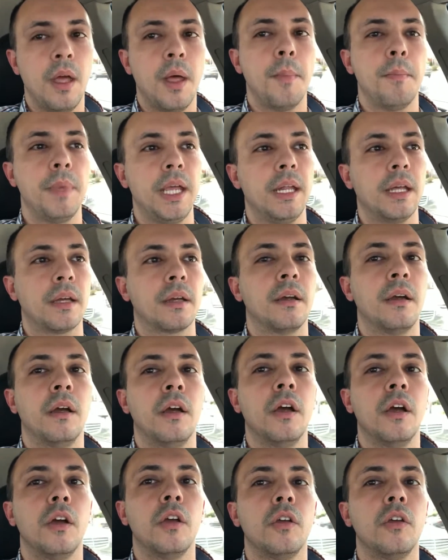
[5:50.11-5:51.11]
Meaning,
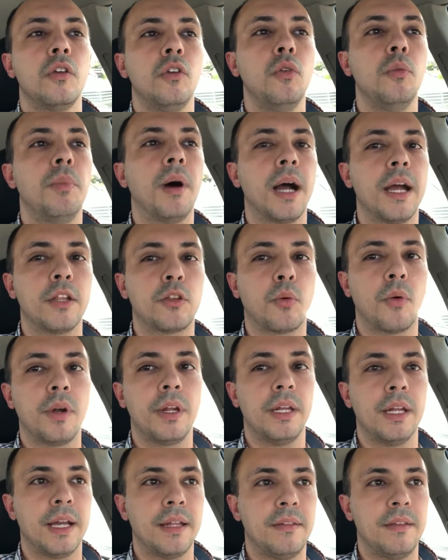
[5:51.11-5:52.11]
you buy
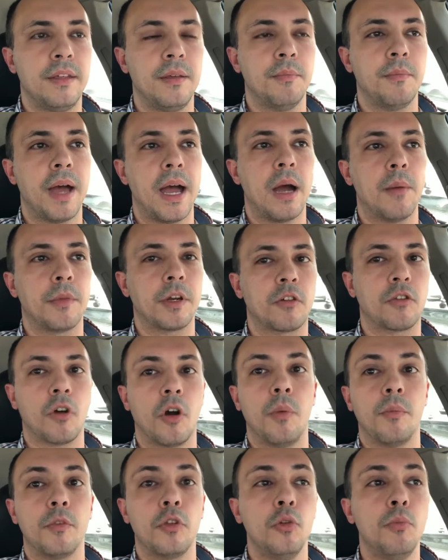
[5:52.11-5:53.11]
2019 Bauman
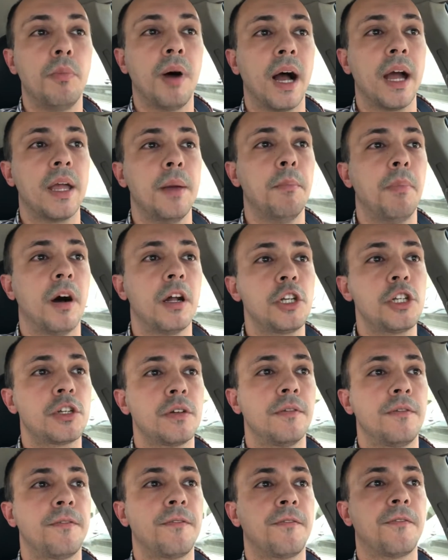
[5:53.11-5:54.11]
Chrome. You buy a bunch
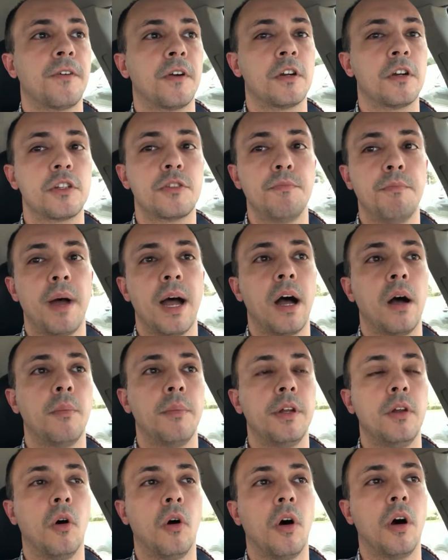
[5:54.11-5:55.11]
of first
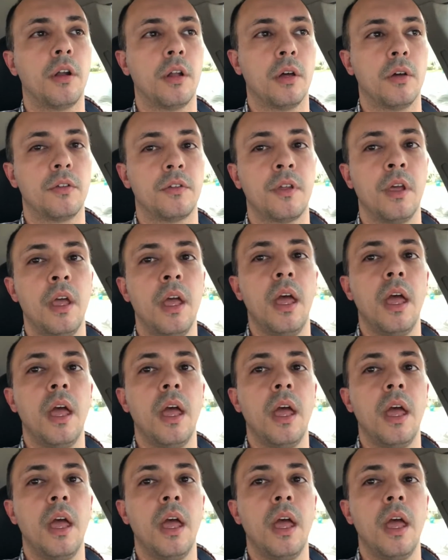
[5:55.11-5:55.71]
Bauman autos.